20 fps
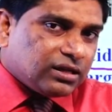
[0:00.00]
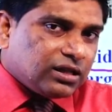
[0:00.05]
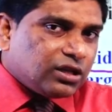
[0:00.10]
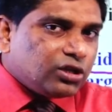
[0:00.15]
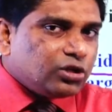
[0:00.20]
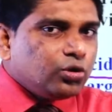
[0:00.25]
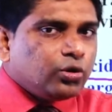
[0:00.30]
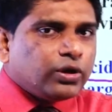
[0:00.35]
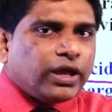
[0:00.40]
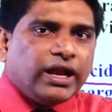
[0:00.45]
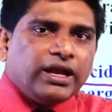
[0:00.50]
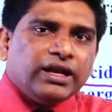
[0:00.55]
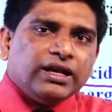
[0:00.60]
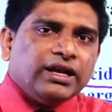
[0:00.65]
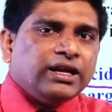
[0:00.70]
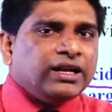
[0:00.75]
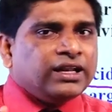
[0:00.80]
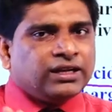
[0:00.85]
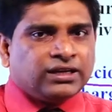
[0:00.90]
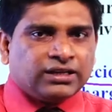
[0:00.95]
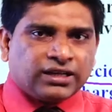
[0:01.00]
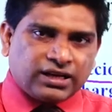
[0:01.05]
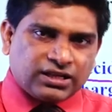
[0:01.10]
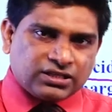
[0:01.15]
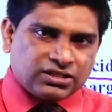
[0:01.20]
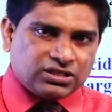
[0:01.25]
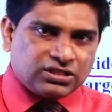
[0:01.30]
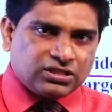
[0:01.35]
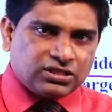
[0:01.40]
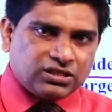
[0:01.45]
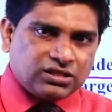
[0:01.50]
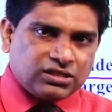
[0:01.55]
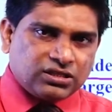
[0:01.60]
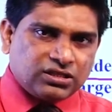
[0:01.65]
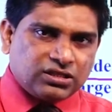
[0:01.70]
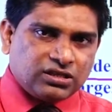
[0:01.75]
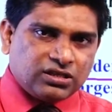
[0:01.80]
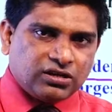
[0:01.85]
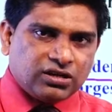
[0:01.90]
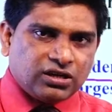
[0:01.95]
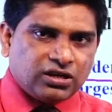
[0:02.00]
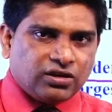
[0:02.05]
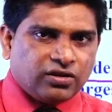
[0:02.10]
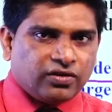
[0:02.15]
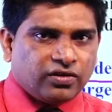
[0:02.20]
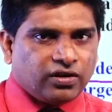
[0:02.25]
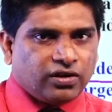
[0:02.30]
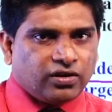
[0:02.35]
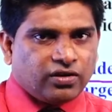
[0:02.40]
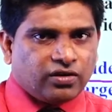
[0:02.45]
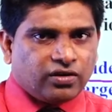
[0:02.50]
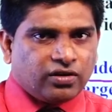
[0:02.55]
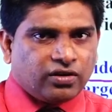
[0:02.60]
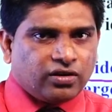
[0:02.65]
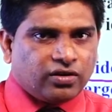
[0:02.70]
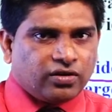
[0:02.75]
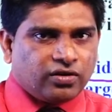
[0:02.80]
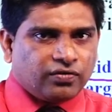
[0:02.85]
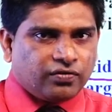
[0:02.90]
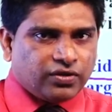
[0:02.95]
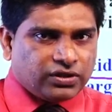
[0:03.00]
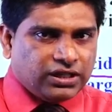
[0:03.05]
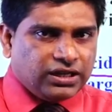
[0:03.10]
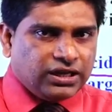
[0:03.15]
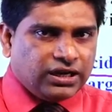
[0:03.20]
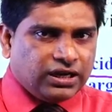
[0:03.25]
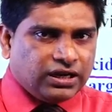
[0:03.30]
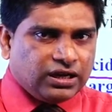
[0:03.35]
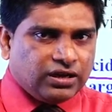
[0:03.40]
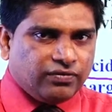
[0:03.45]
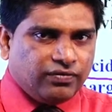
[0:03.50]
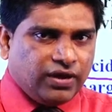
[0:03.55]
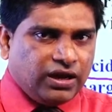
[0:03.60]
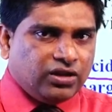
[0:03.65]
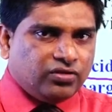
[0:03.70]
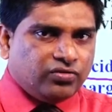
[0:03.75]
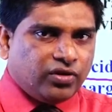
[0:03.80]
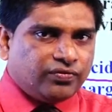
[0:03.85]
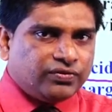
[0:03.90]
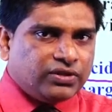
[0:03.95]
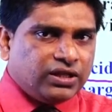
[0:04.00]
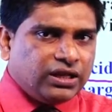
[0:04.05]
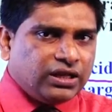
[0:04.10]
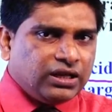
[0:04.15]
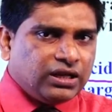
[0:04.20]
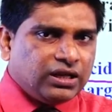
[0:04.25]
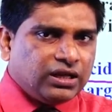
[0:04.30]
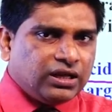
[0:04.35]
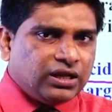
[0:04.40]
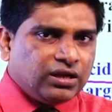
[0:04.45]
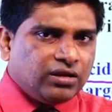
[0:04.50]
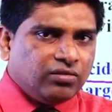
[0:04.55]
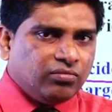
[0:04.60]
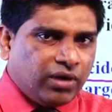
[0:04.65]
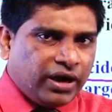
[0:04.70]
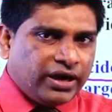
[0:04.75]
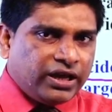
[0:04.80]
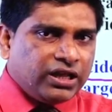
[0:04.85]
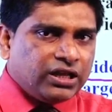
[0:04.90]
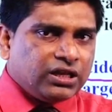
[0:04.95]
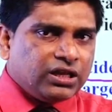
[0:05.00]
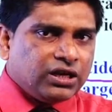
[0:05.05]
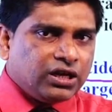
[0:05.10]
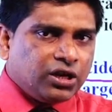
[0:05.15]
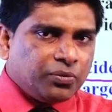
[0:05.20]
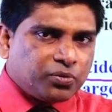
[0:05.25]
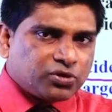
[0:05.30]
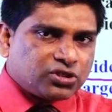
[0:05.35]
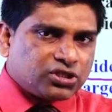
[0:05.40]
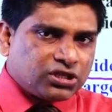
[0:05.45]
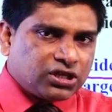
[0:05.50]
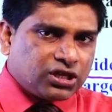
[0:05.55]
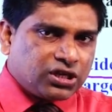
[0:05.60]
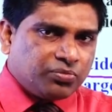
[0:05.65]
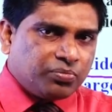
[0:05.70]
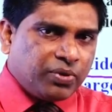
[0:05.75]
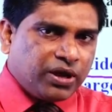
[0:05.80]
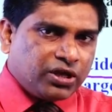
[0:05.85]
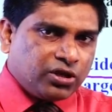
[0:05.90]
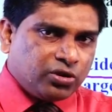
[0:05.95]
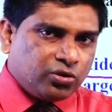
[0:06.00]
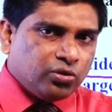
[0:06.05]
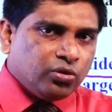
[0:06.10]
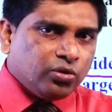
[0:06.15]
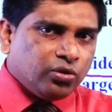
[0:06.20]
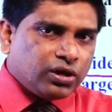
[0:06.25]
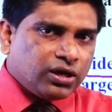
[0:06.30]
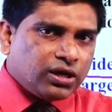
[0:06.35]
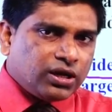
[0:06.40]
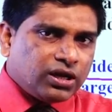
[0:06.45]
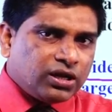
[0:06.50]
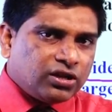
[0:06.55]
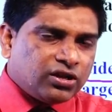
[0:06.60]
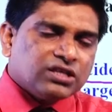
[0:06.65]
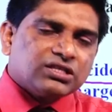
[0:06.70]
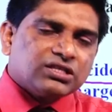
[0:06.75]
you can earn interest for the value of the money deposited by you in your